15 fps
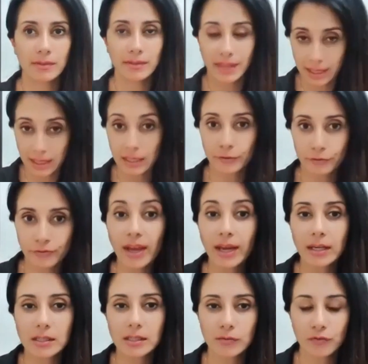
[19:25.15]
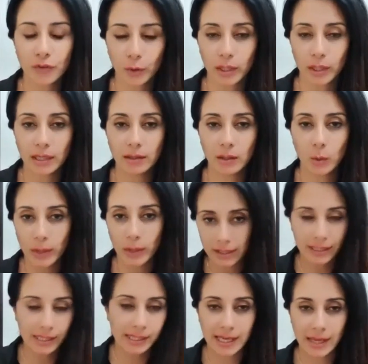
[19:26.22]
they can affect very
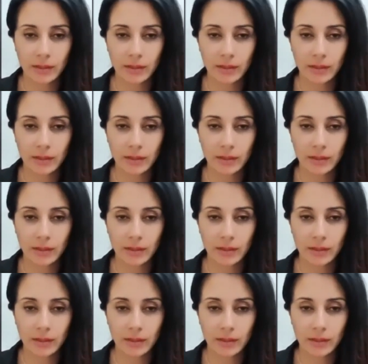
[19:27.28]
quickly the